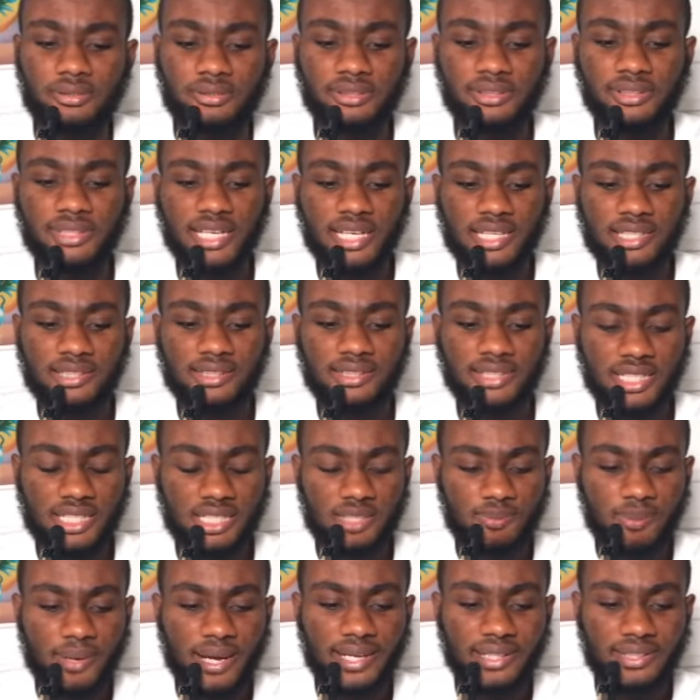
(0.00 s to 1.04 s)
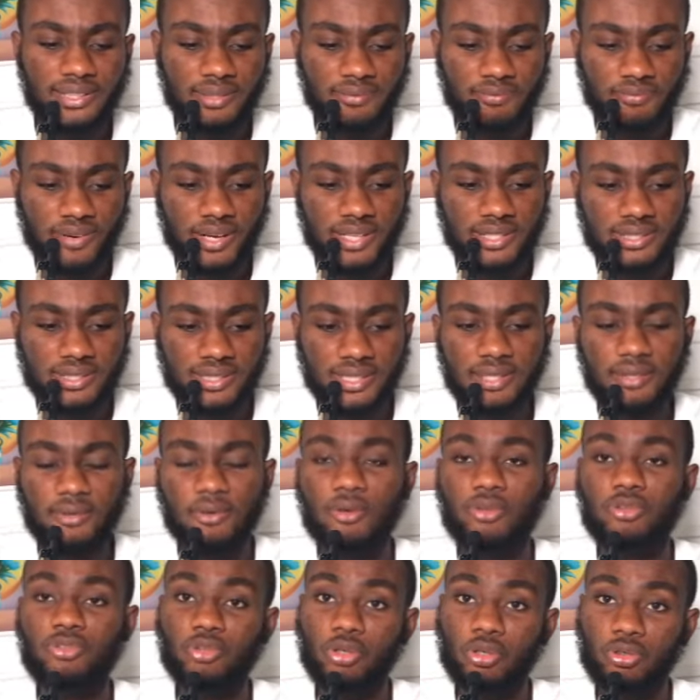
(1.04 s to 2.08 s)
despite the fact say
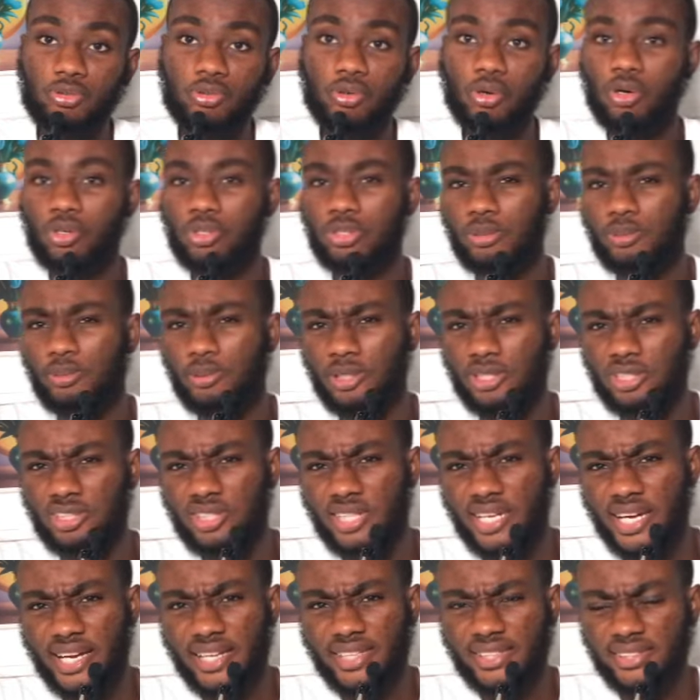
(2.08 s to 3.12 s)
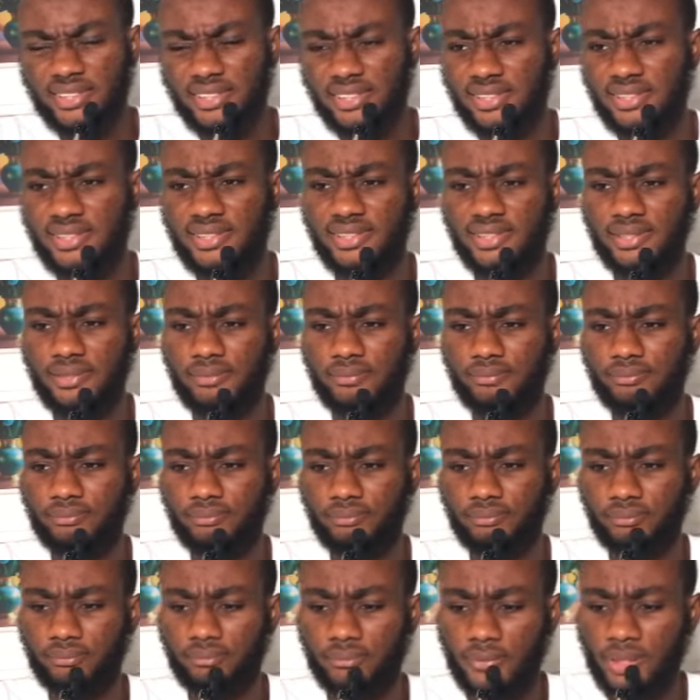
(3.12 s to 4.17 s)
or no or support NDC
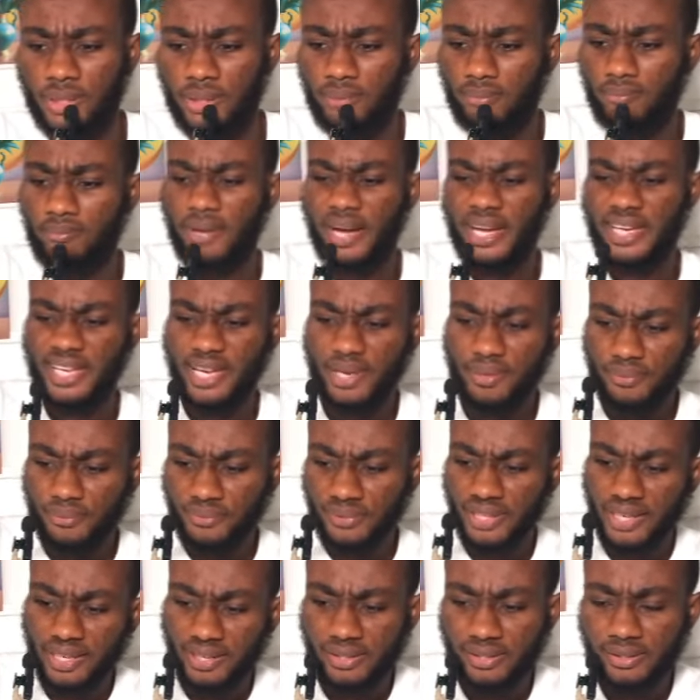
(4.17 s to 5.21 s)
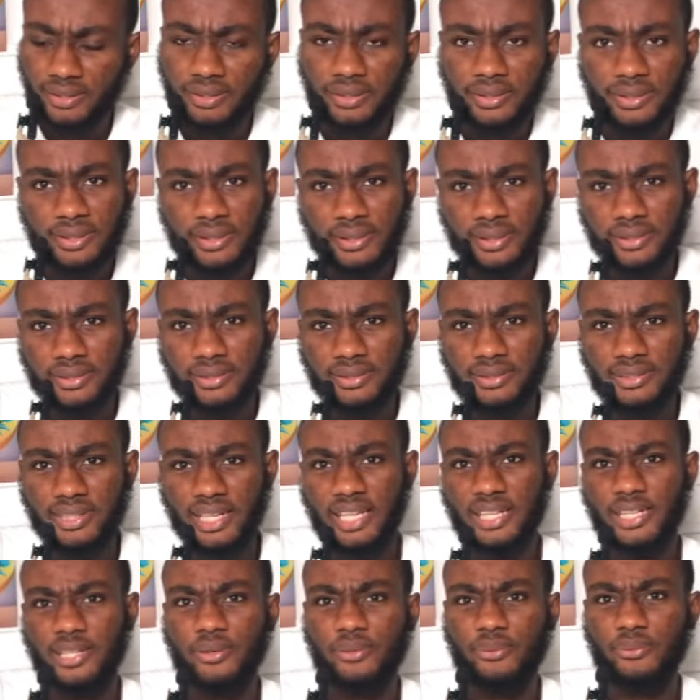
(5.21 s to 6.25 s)
by yen she na
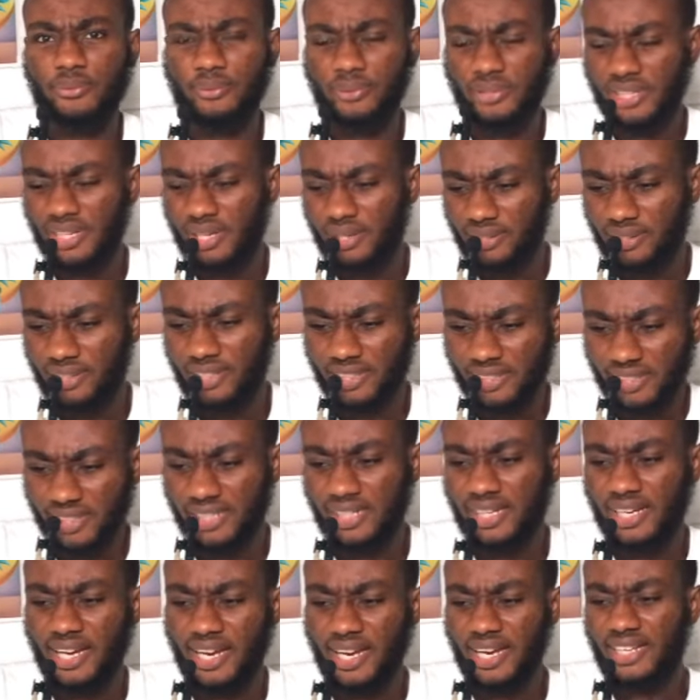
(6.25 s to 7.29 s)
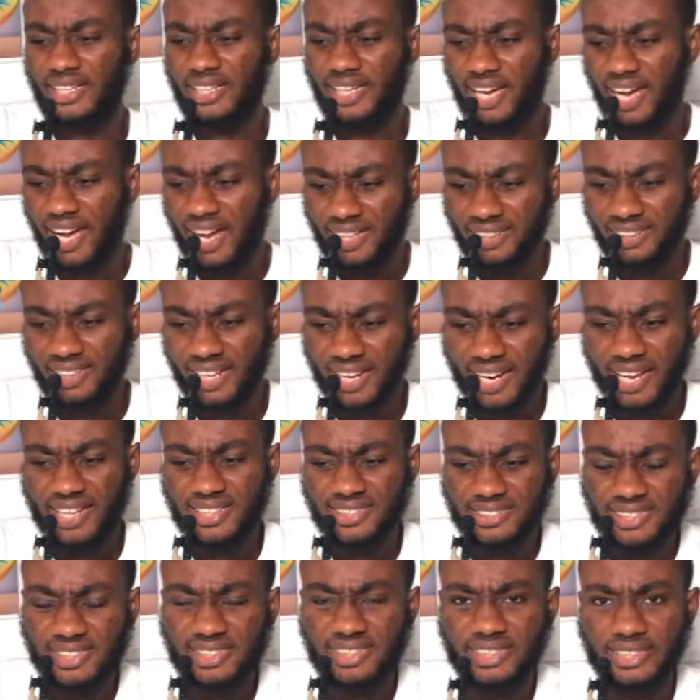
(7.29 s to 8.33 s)
ye
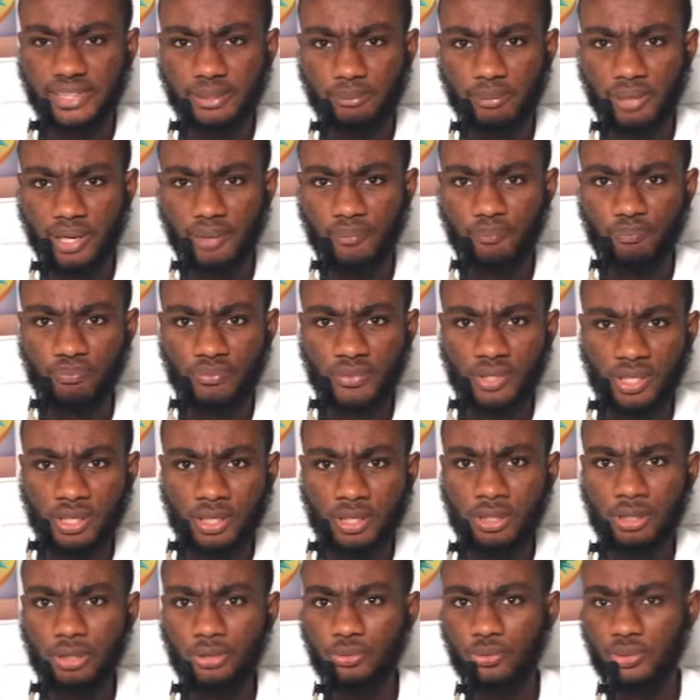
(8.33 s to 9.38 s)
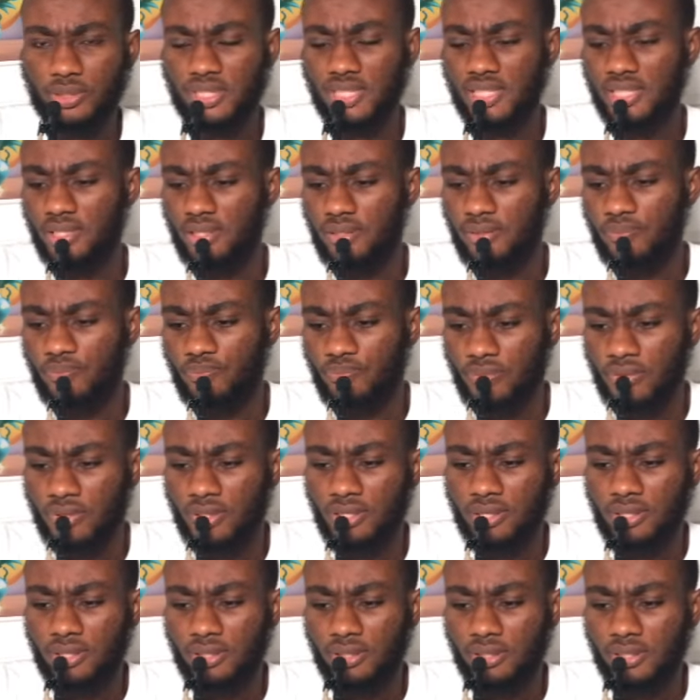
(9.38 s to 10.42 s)
analyzing niema. You see
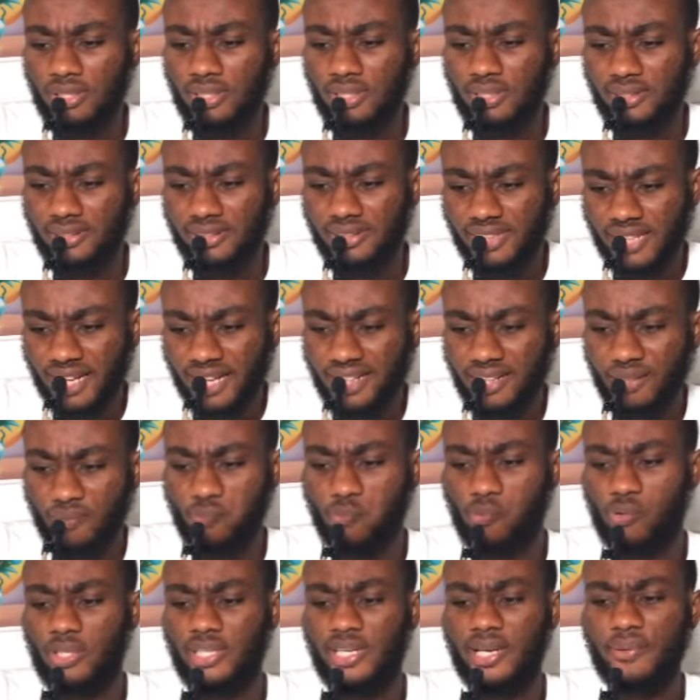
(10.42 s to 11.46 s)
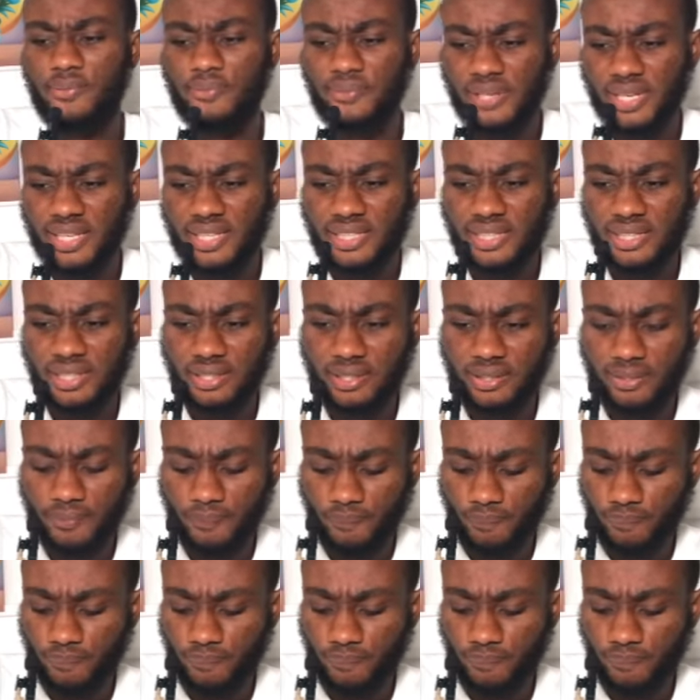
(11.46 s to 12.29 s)
Ghana for yen she ye